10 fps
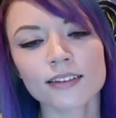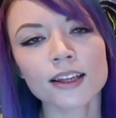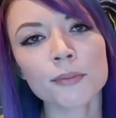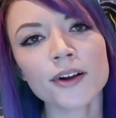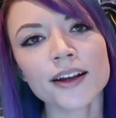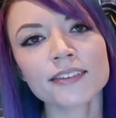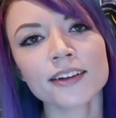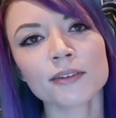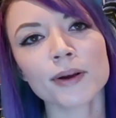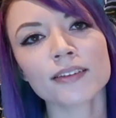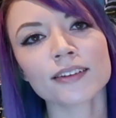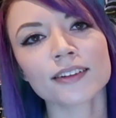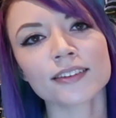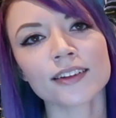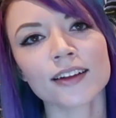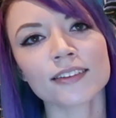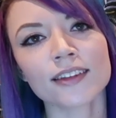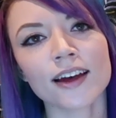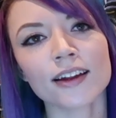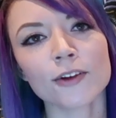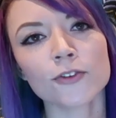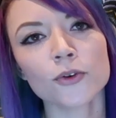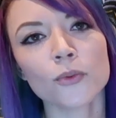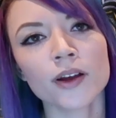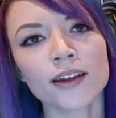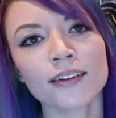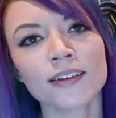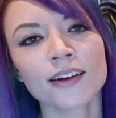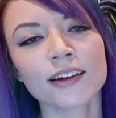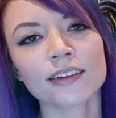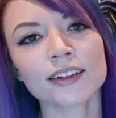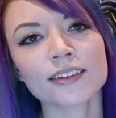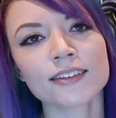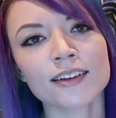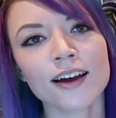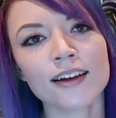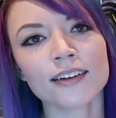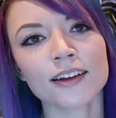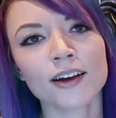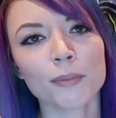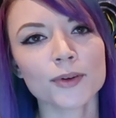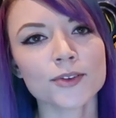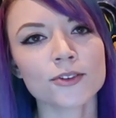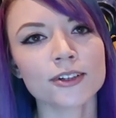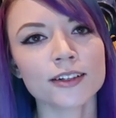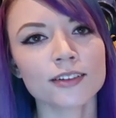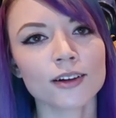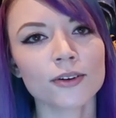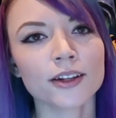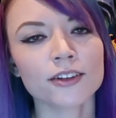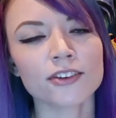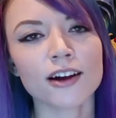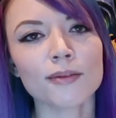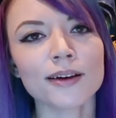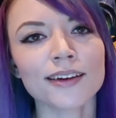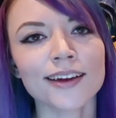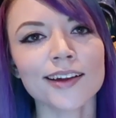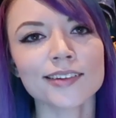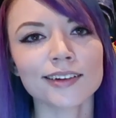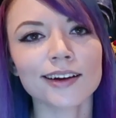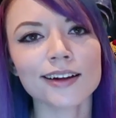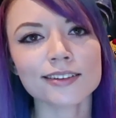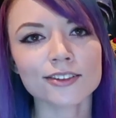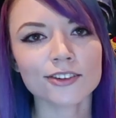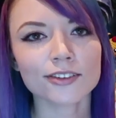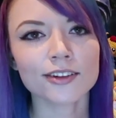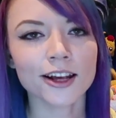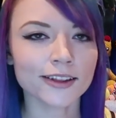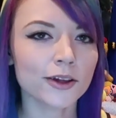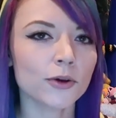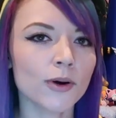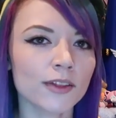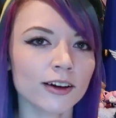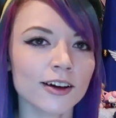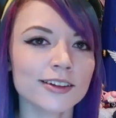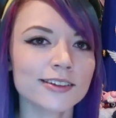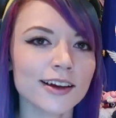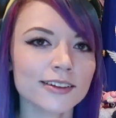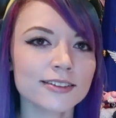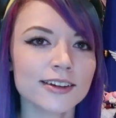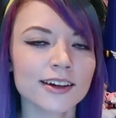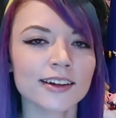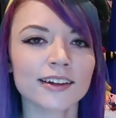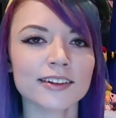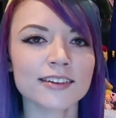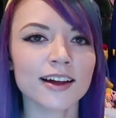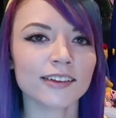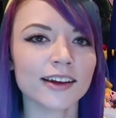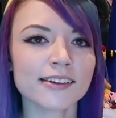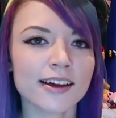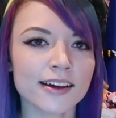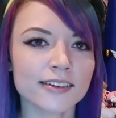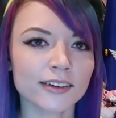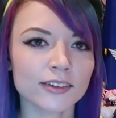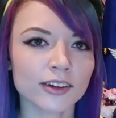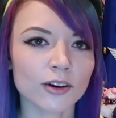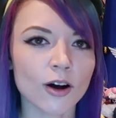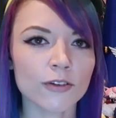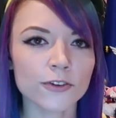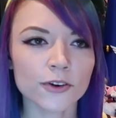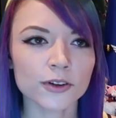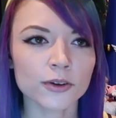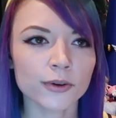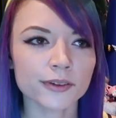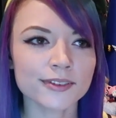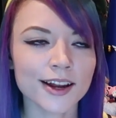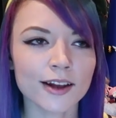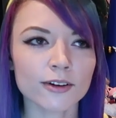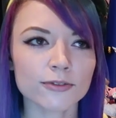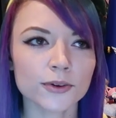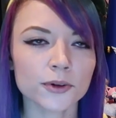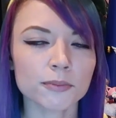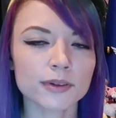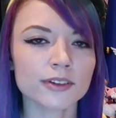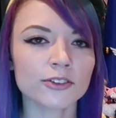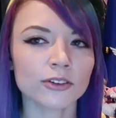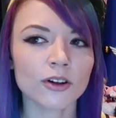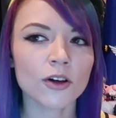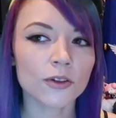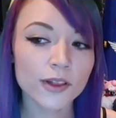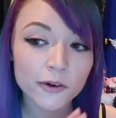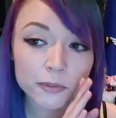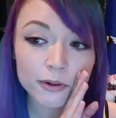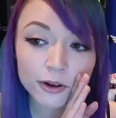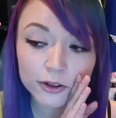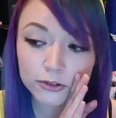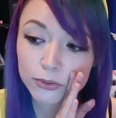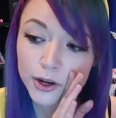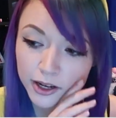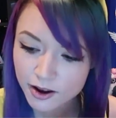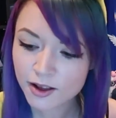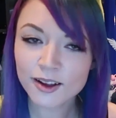Number 18 basically says that if you win, it's not an opportunity to go get a job at Niantic, guys. It's just saying that you won the contest. It's not like Niantic is like offering you an AR photo position, although that would be really sweet.